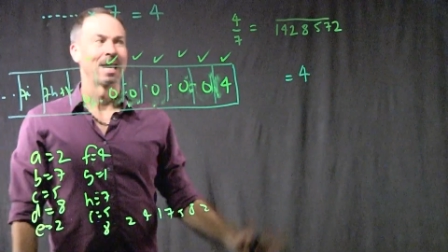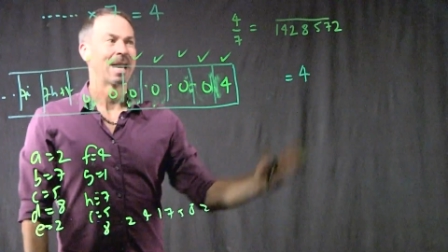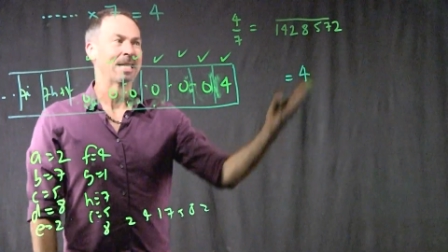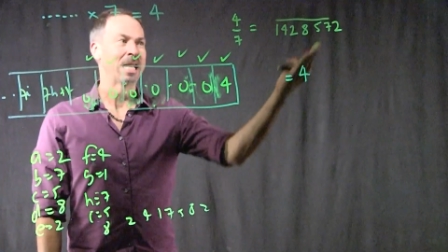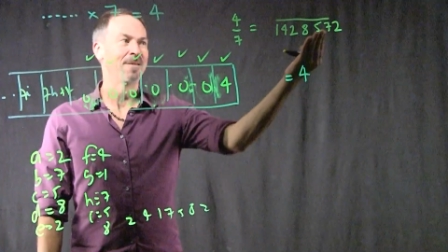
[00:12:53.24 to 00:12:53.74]

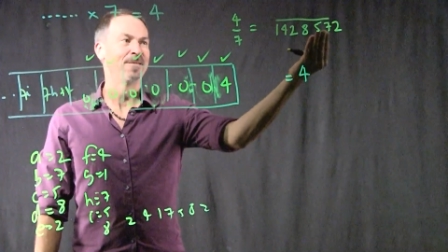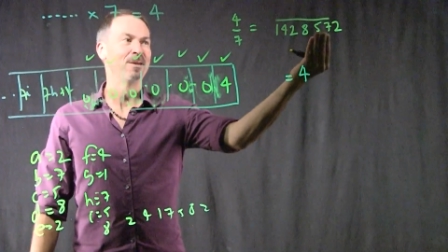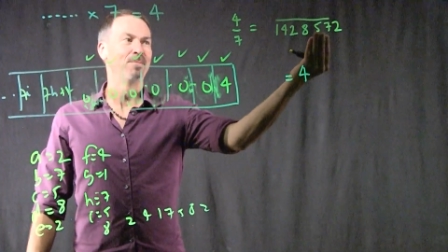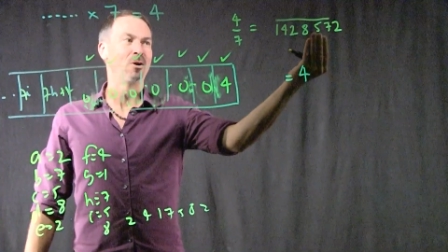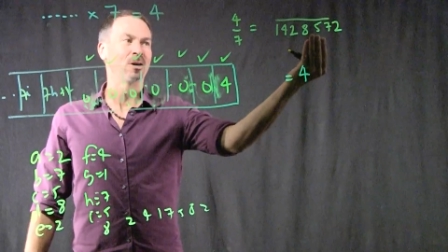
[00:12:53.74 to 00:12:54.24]
An
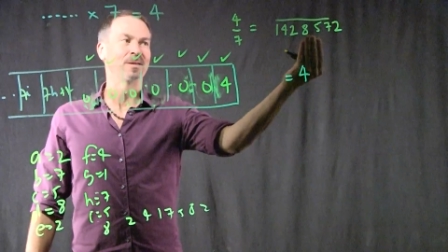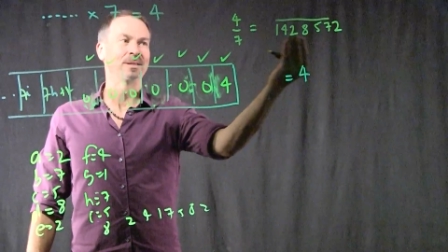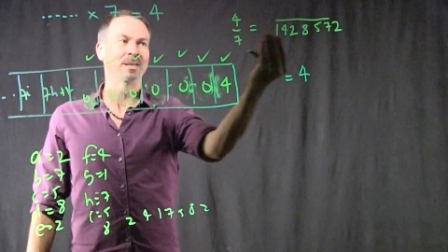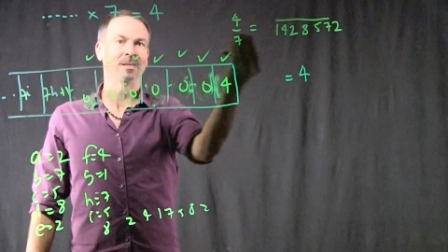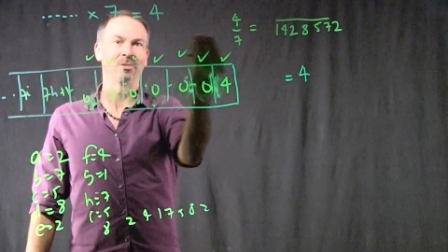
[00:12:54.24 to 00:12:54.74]
infinite block of
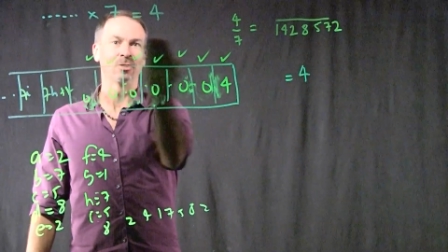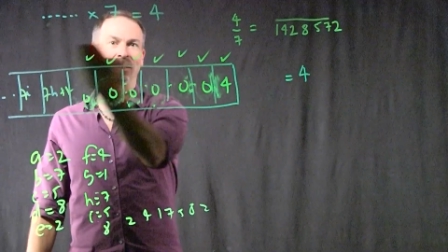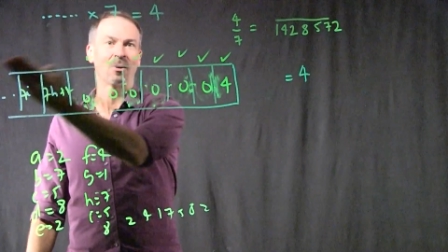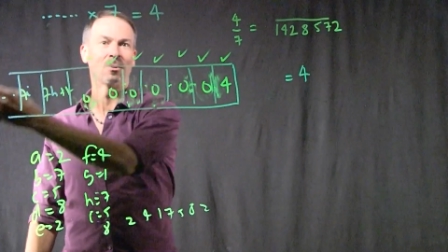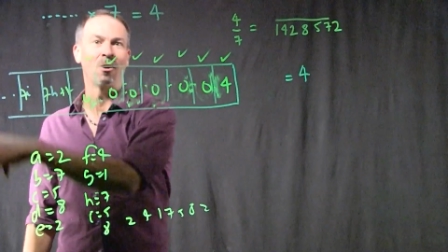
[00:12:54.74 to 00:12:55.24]
six digits
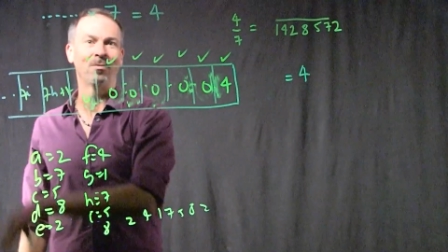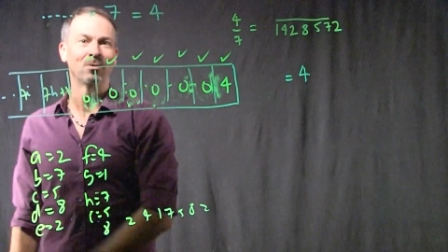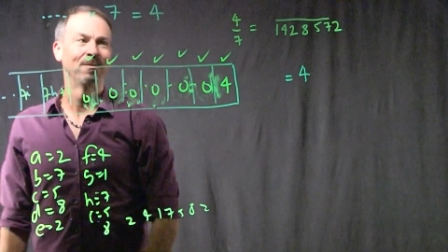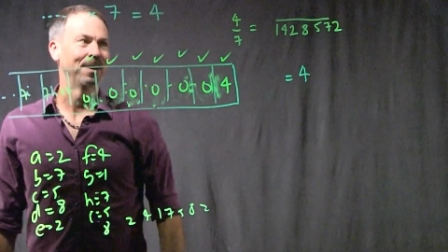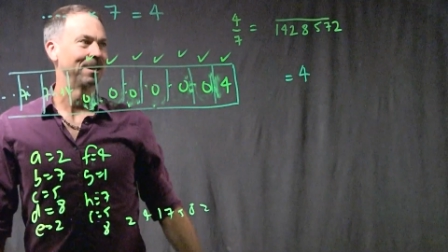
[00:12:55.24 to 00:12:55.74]
going off to
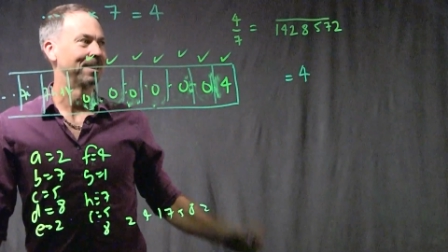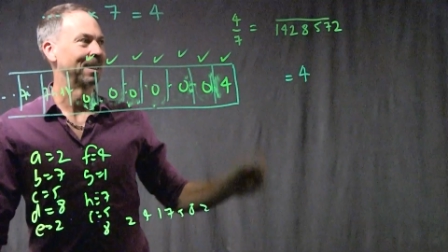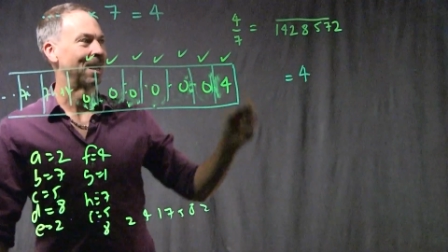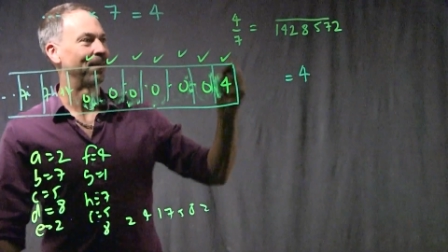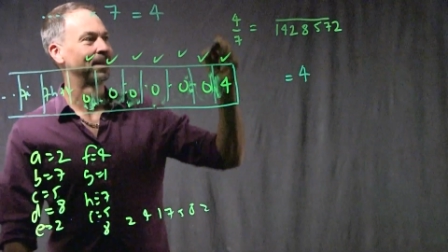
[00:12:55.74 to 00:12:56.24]
infinity to the
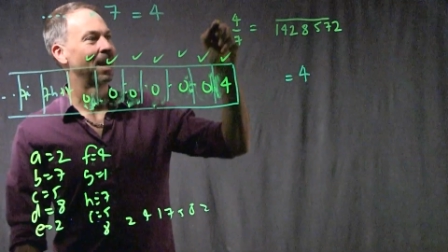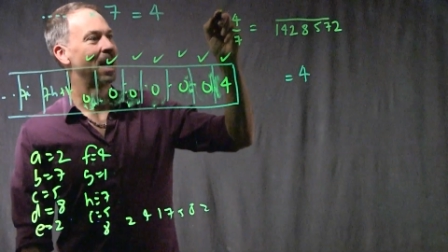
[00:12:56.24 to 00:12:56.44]
left.